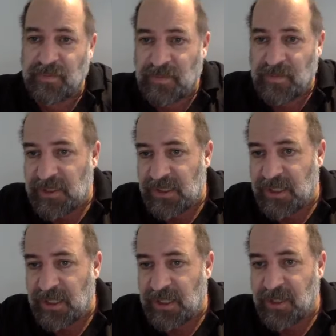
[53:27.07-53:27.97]
Let's
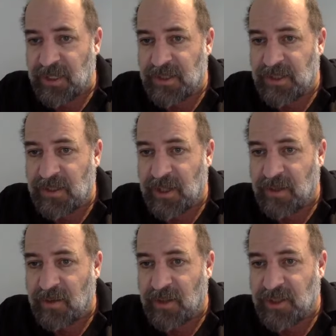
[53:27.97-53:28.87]
see, what is other
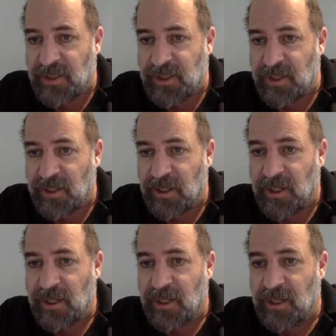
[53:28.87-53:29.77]
questions here?
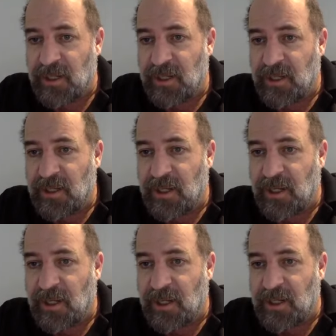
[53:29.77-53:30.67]

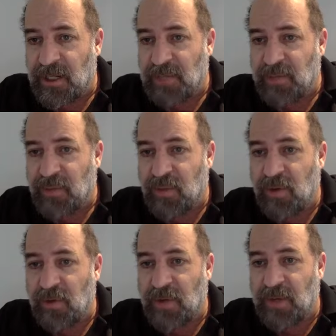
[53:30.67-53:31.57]
Can I
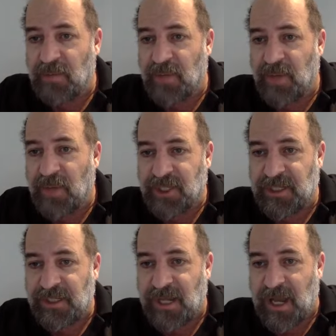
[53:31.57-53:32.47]
program
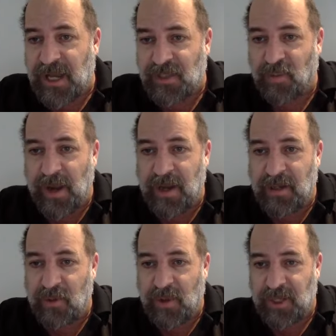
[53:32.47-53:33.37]
Botsheets to ask
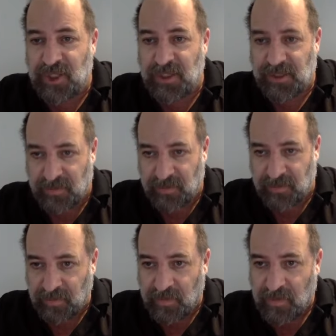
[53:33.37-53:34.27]
random questions
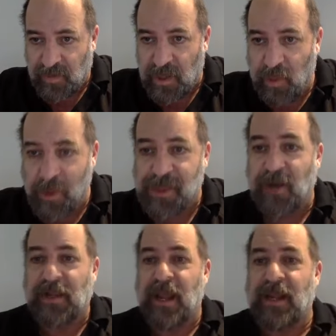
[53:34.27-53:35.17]

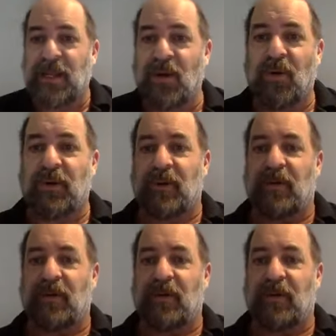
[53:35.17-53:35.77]
without any order?